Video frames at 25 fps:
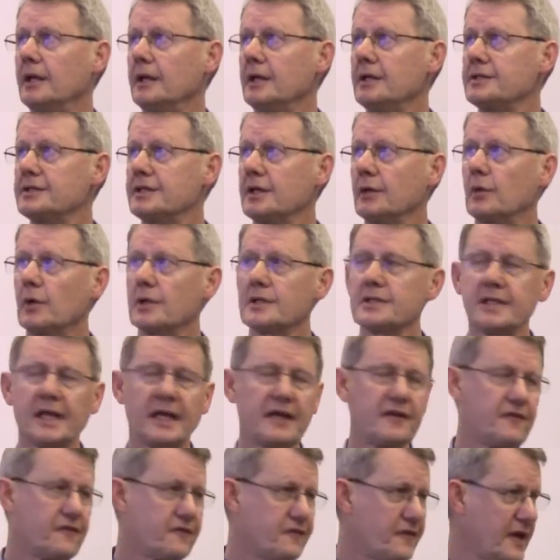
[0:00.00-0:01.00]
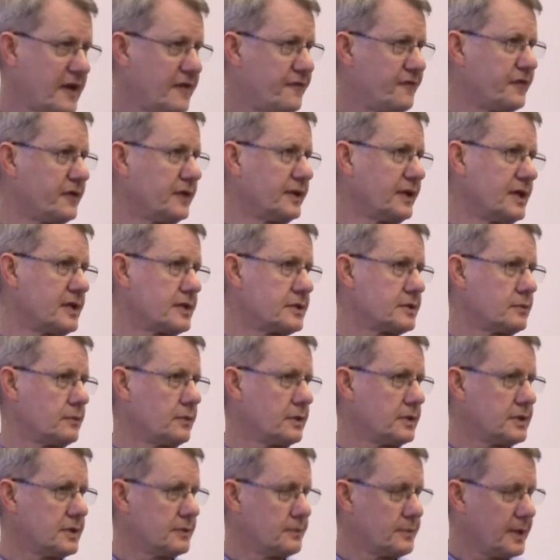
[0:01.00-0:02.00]
You see words like faithfulness,
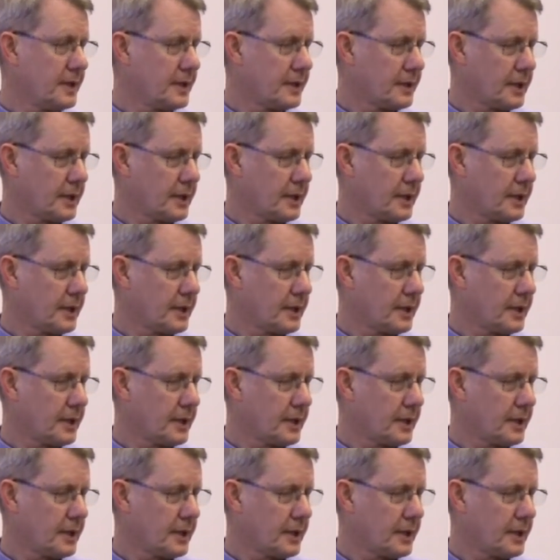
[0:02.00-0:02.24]
which would be a,